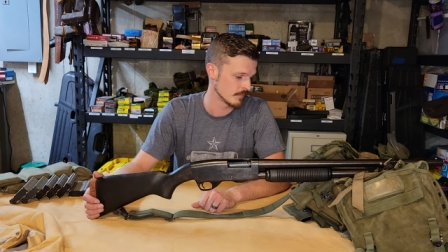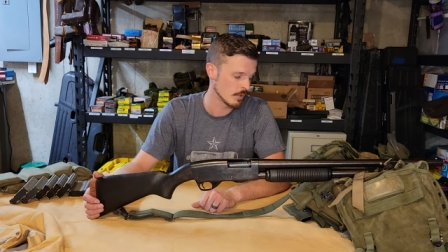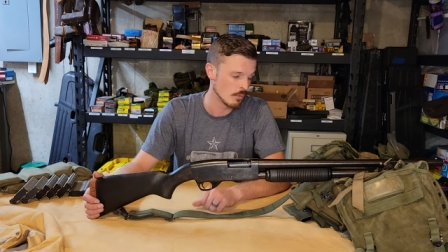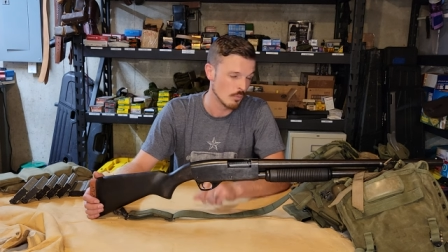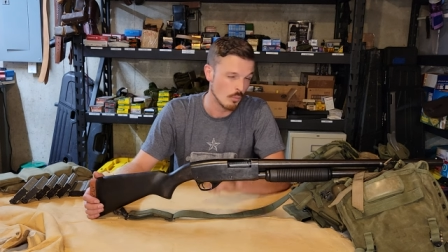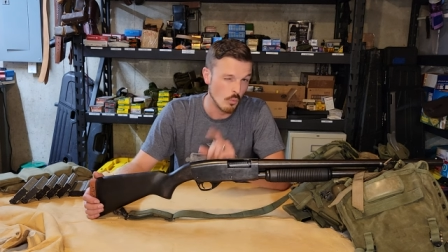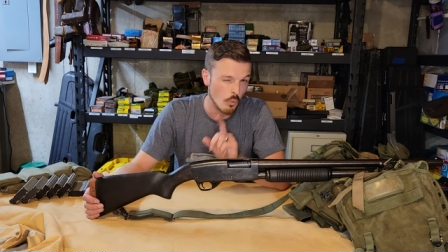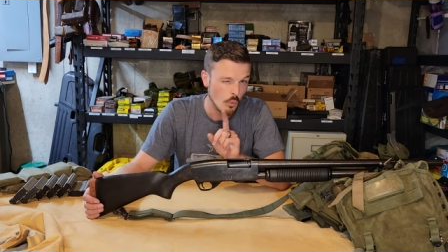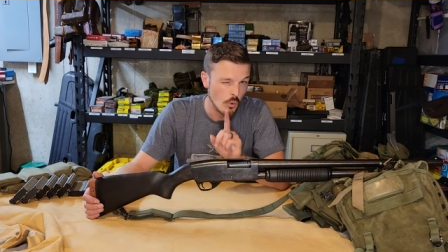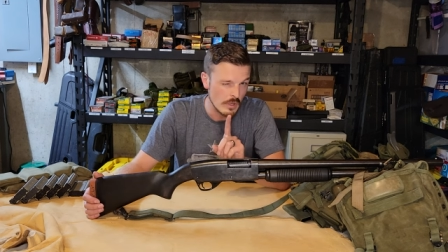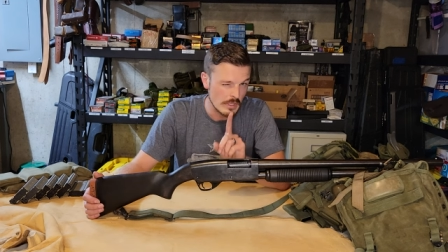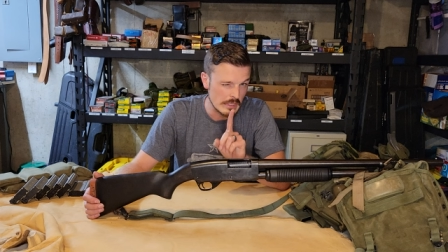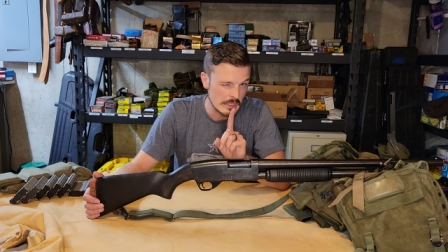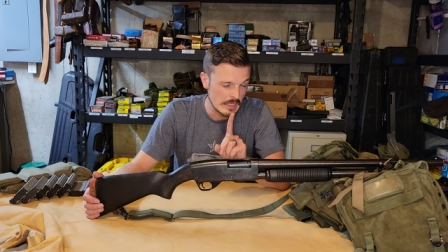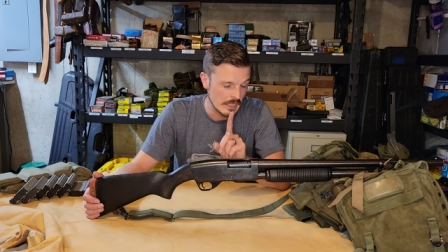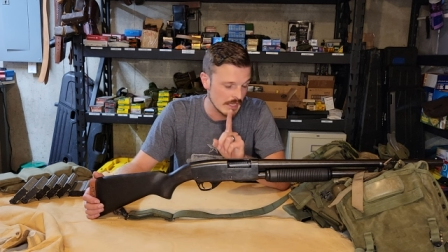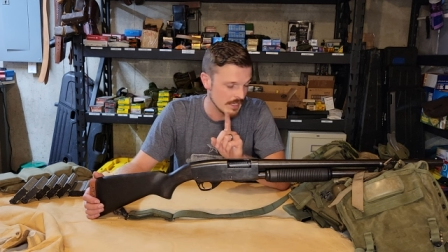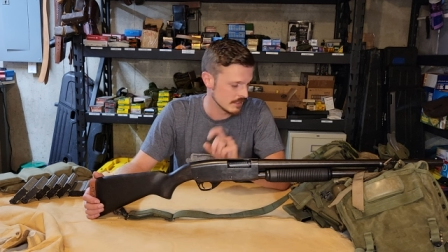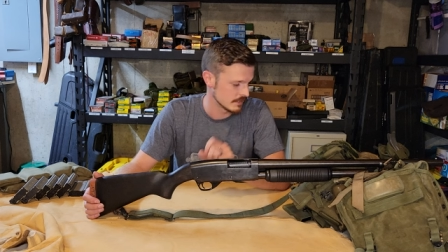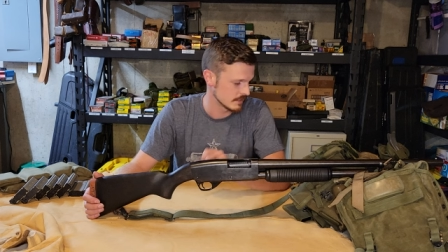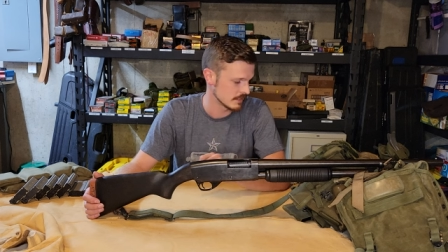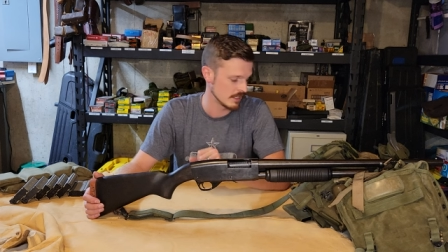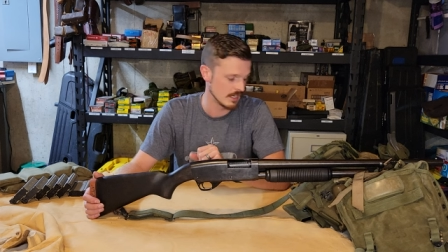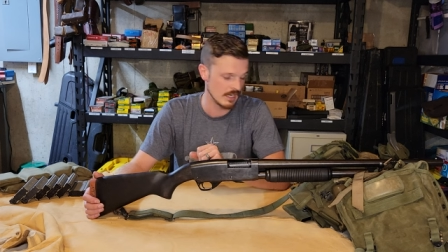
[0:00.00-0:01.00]
One
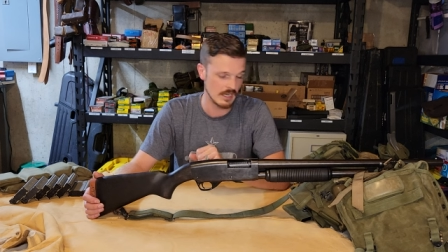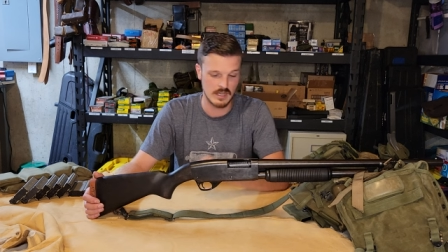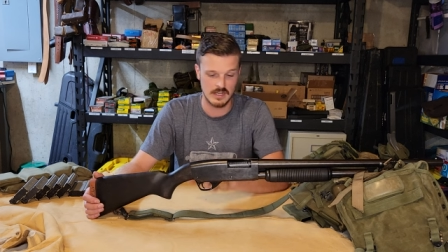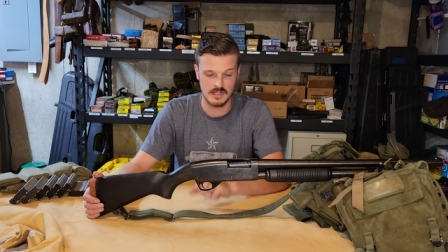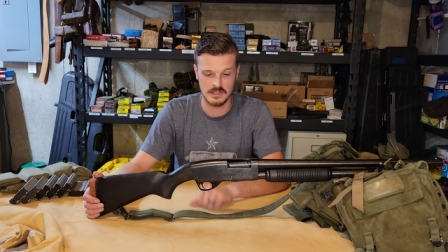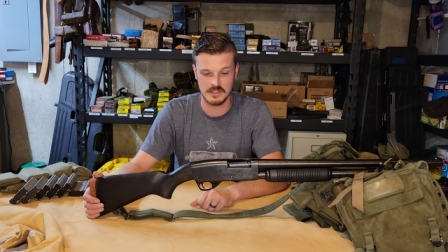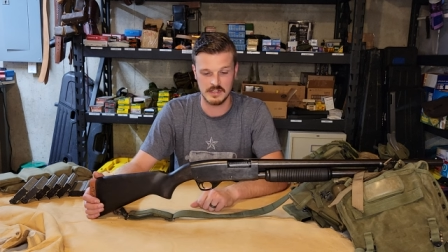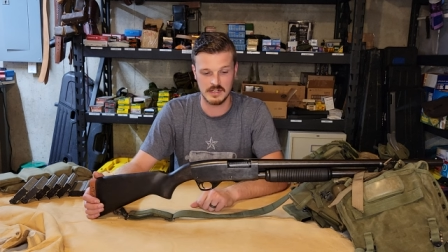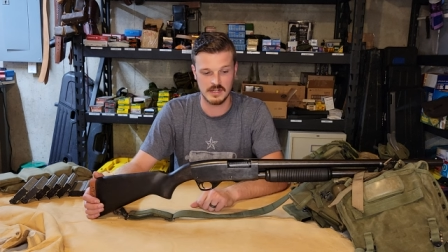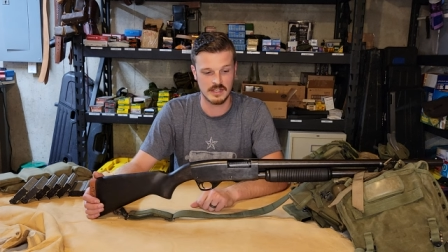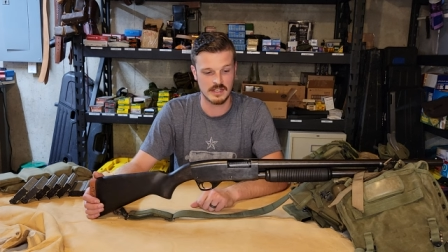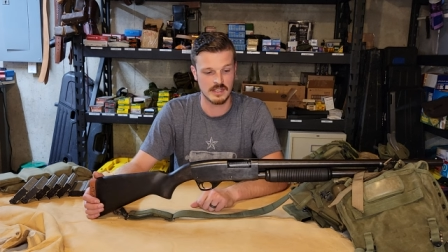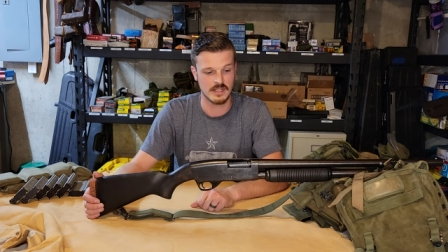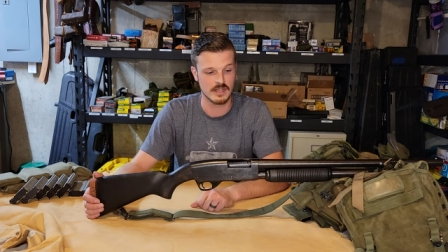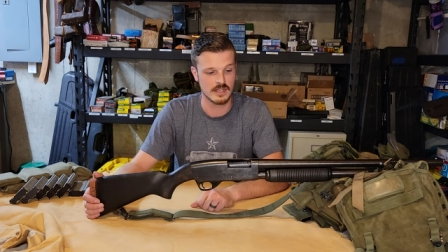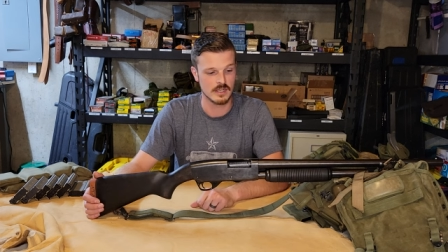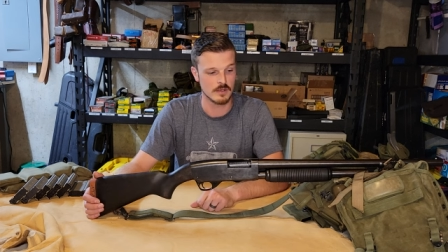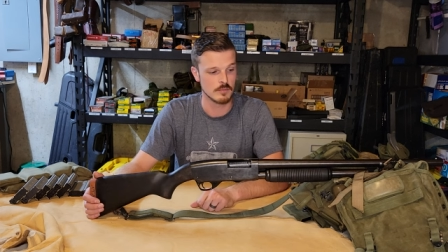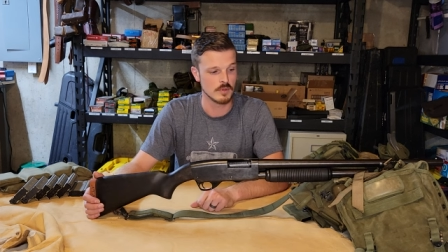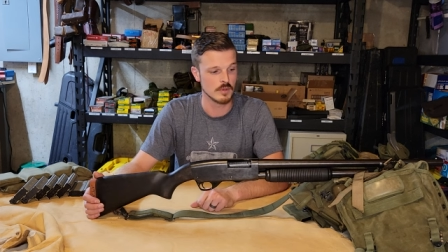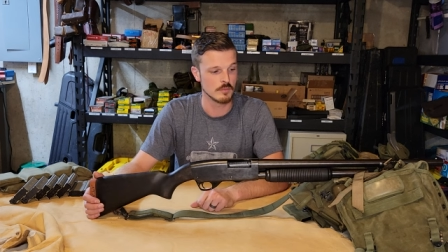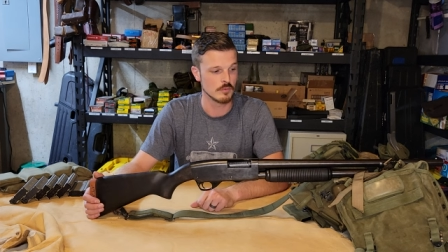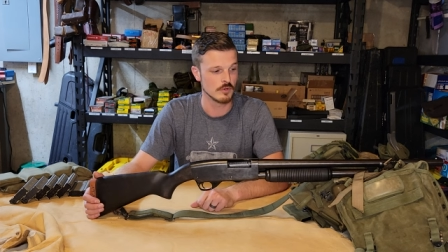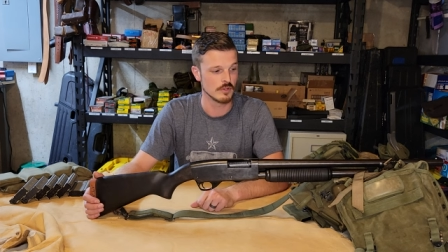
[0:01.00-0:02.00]
last con that I can
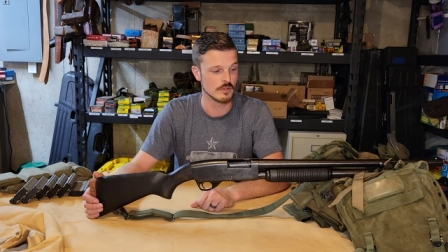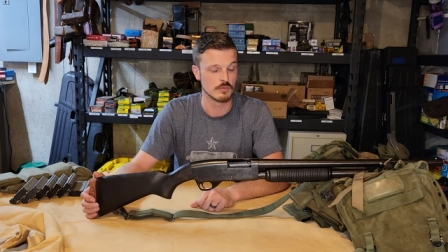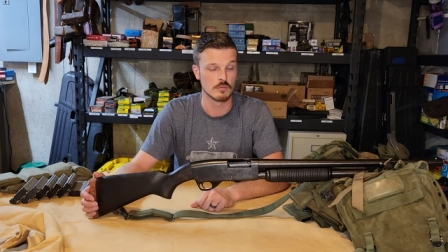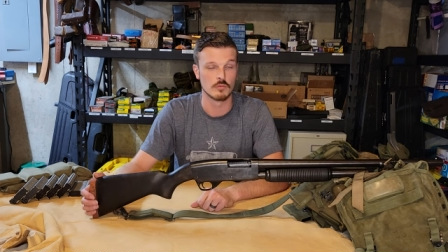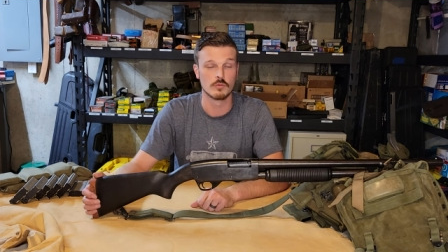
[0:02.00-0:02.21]
come up with: